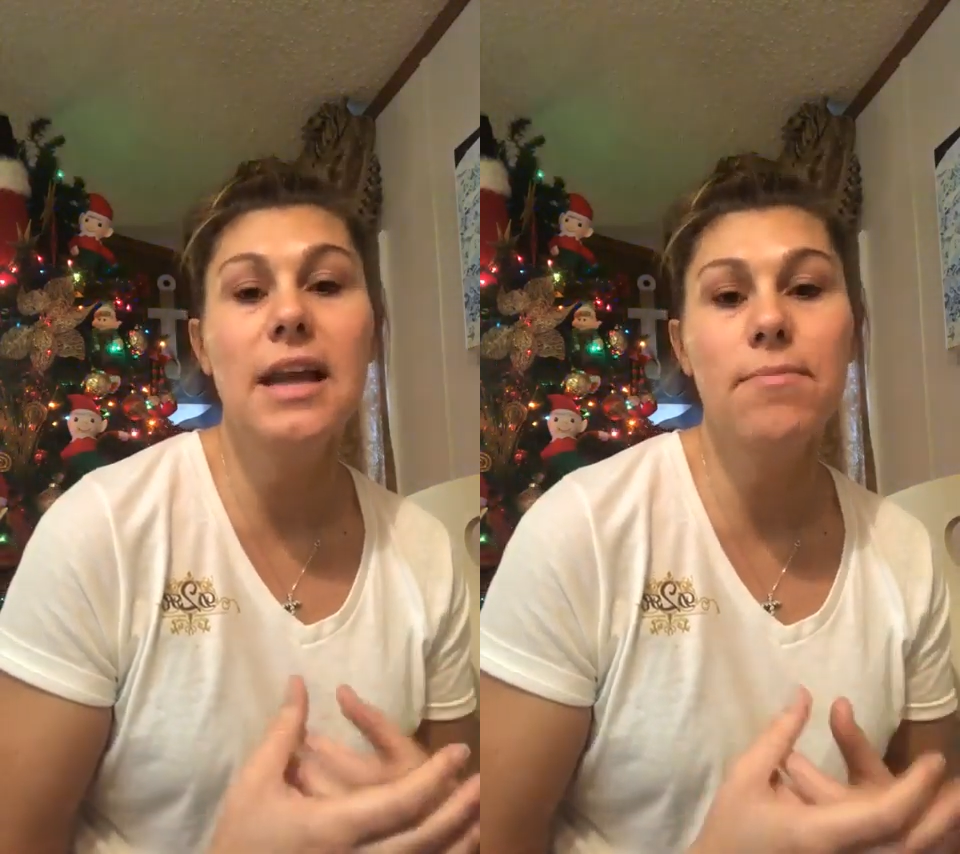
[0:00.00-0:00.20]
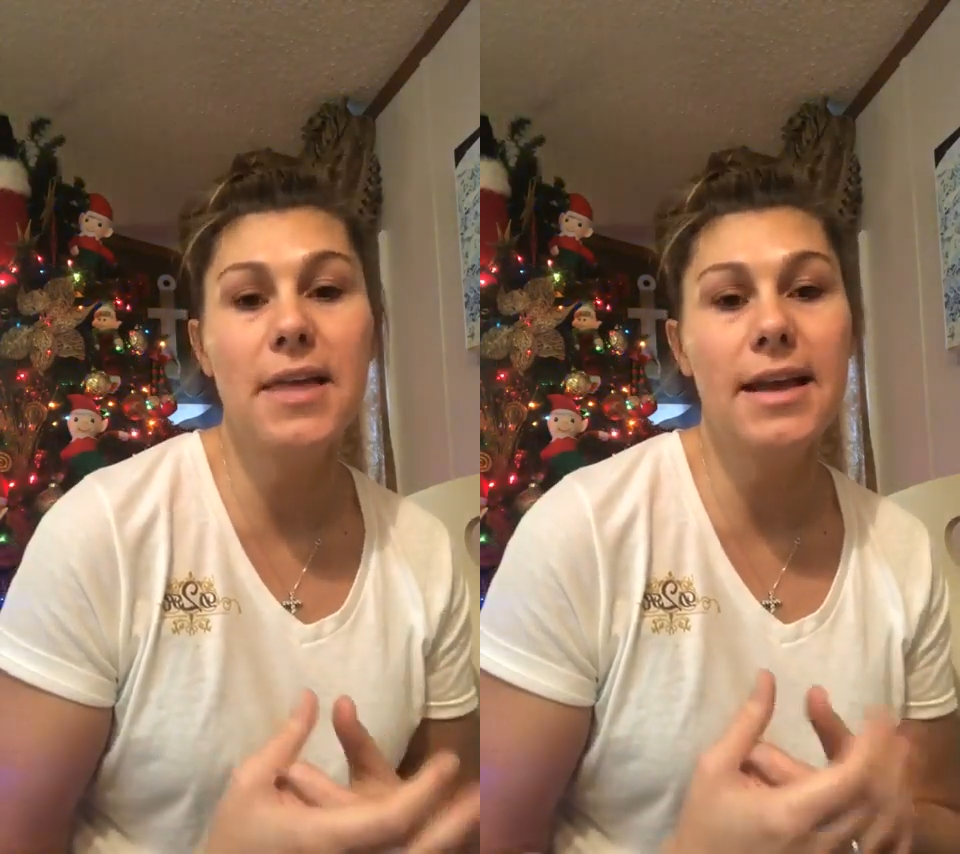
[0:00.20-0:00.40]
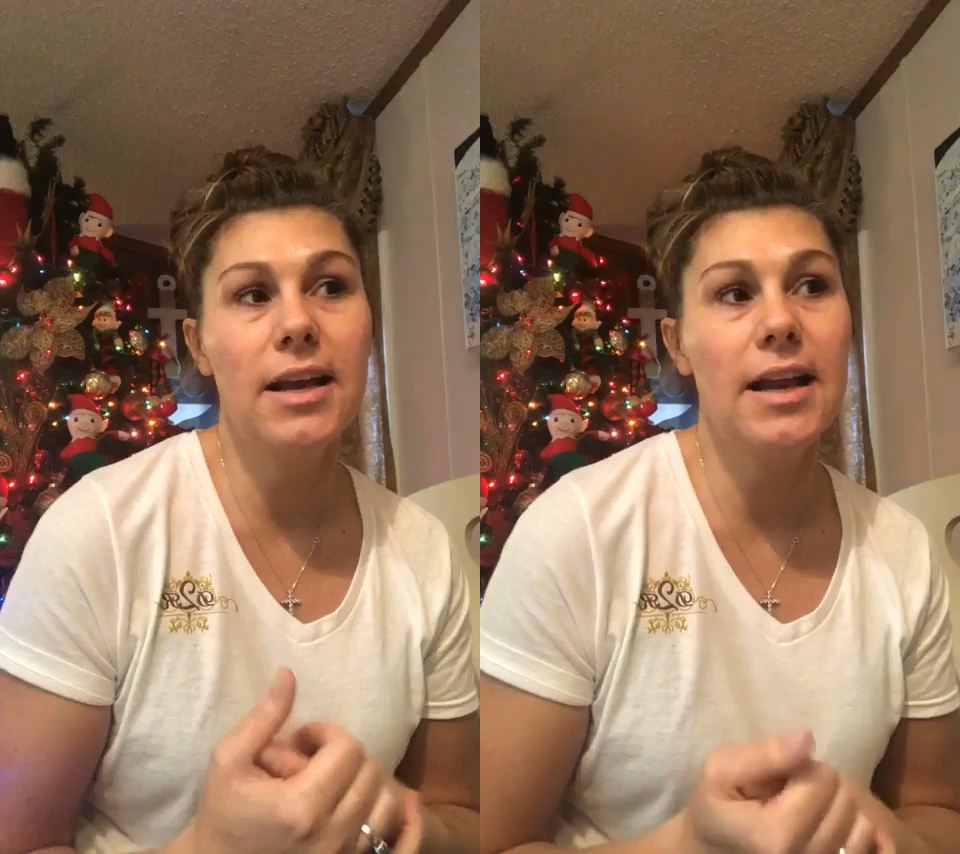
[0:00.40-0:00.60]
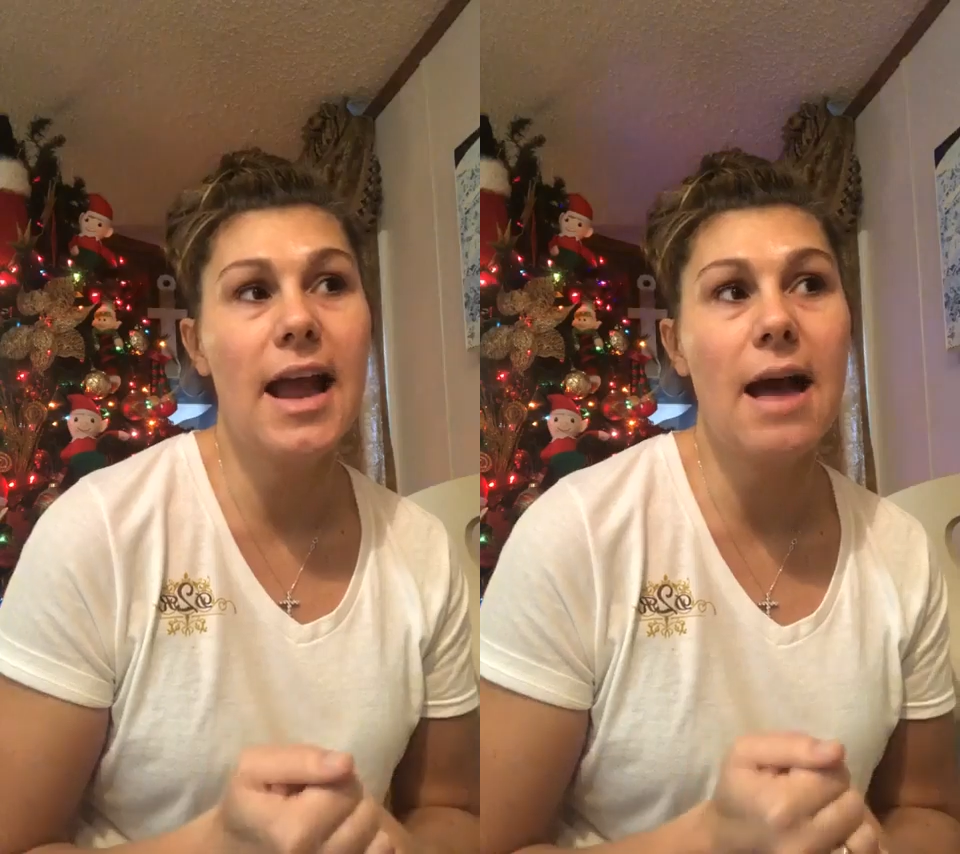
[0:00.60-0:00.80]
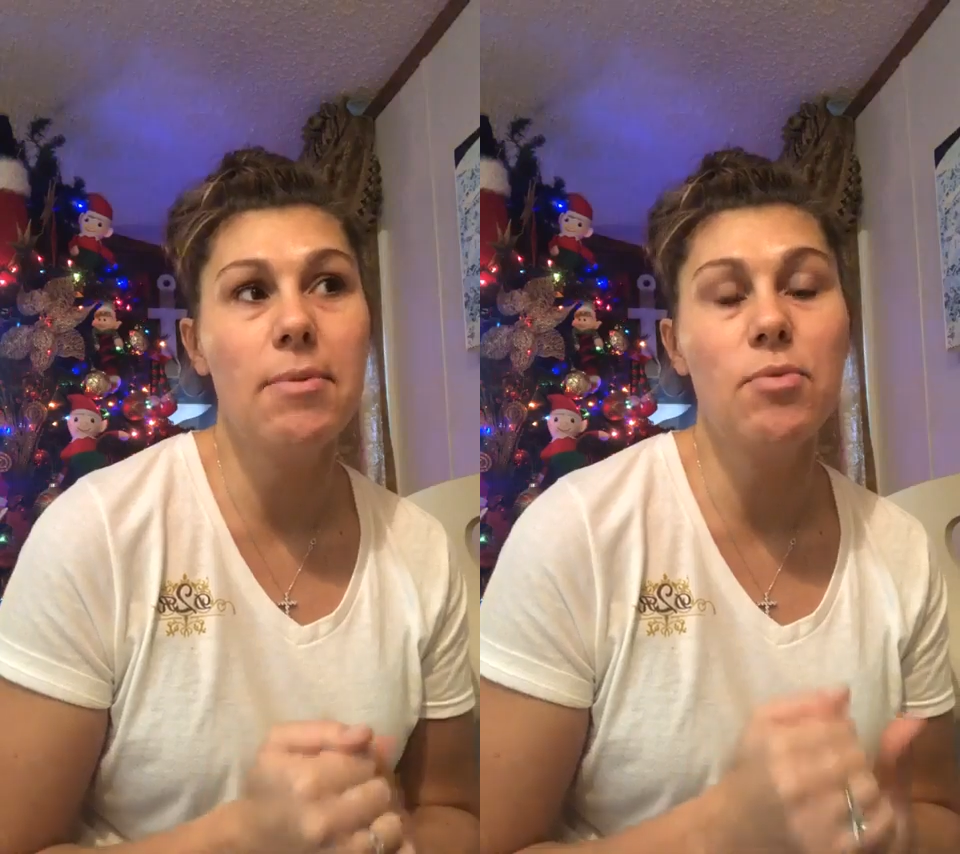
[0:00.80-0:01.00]
Same thing, it can
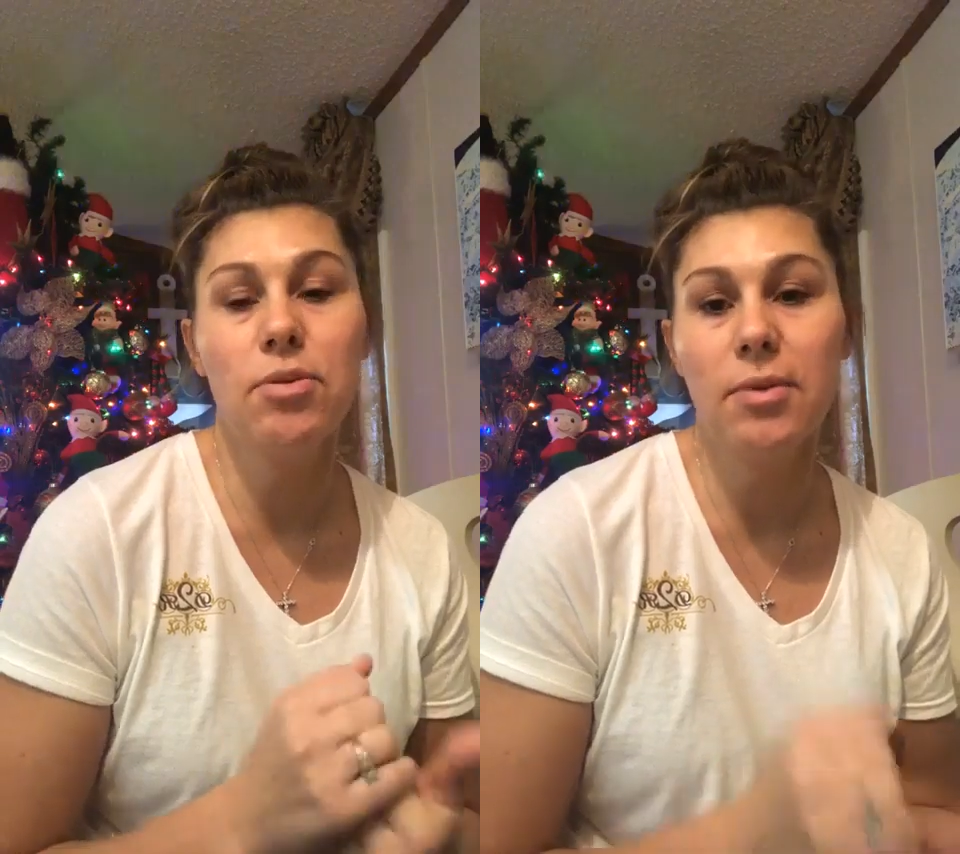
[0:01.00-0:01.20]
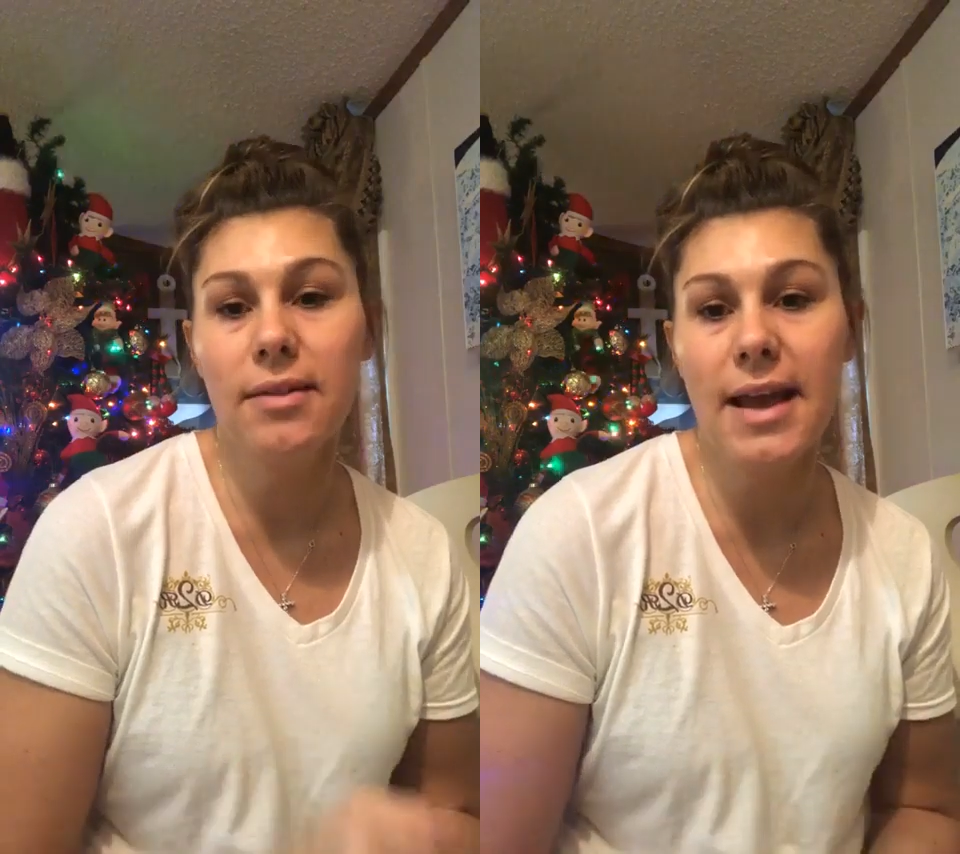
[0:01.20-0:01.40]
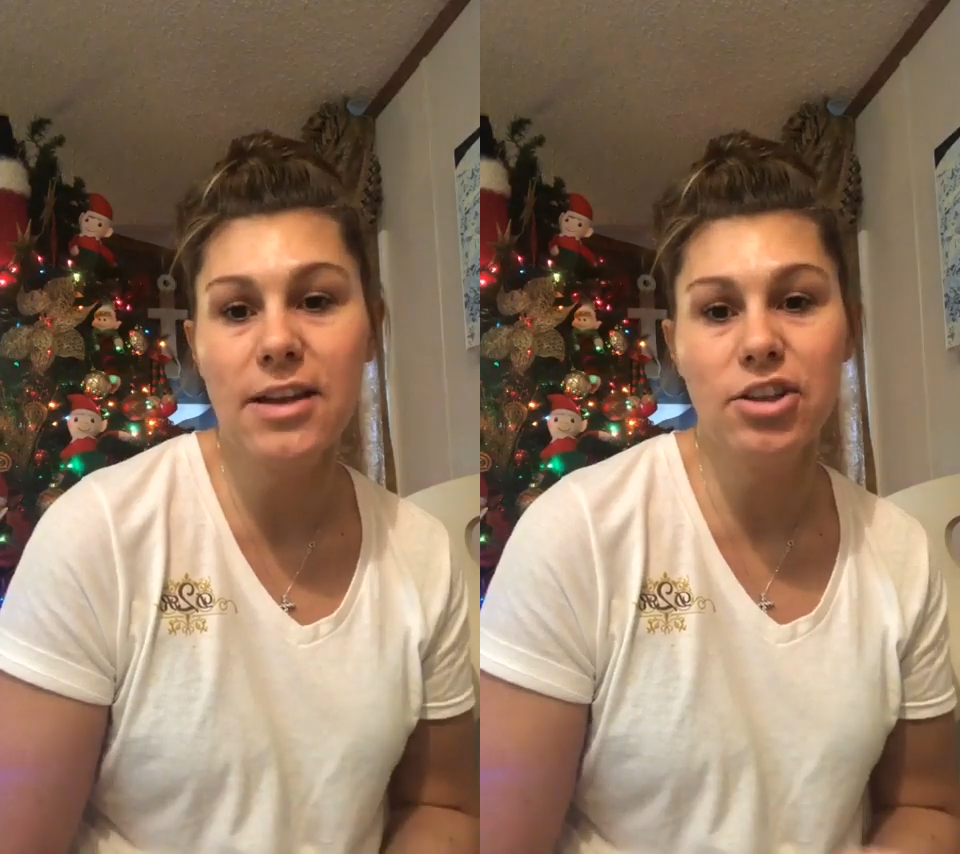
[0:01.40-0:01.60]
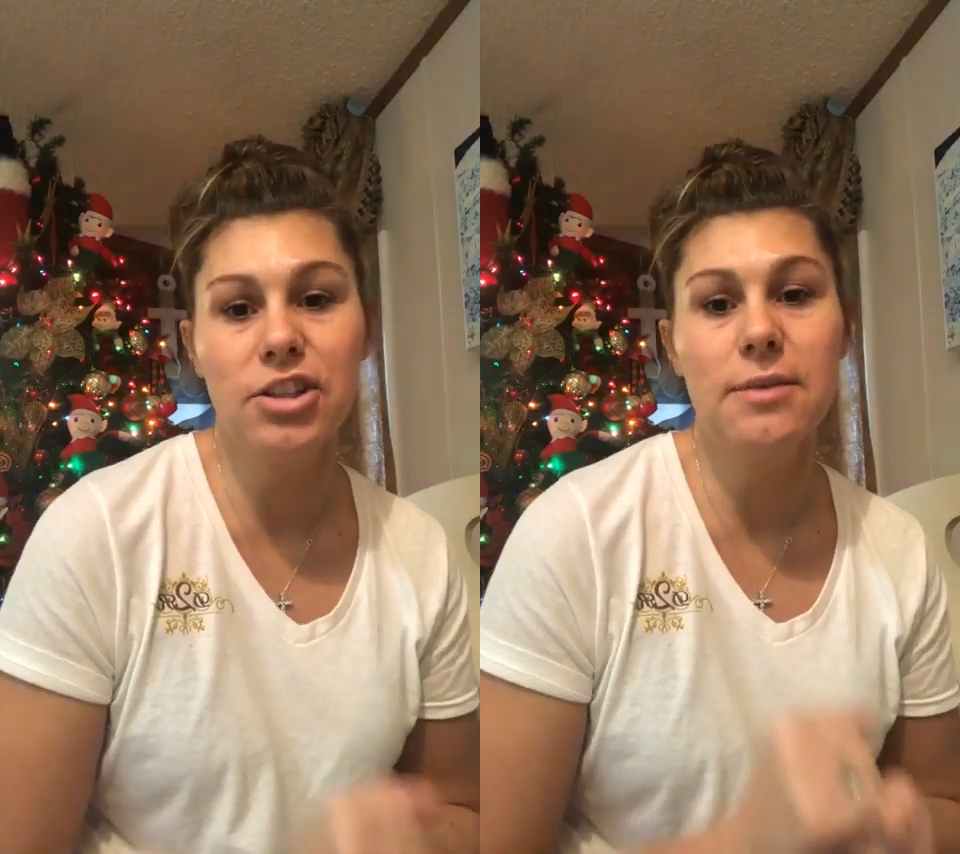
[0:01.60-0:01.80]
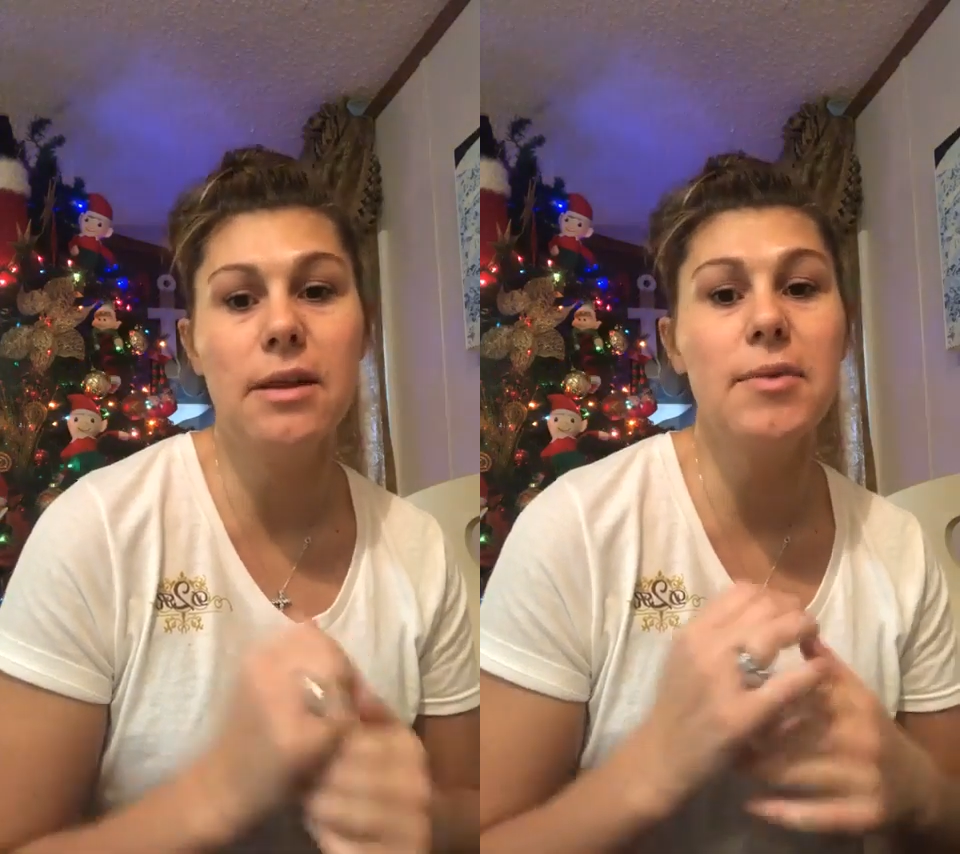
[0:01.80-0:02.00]
happen with relationships.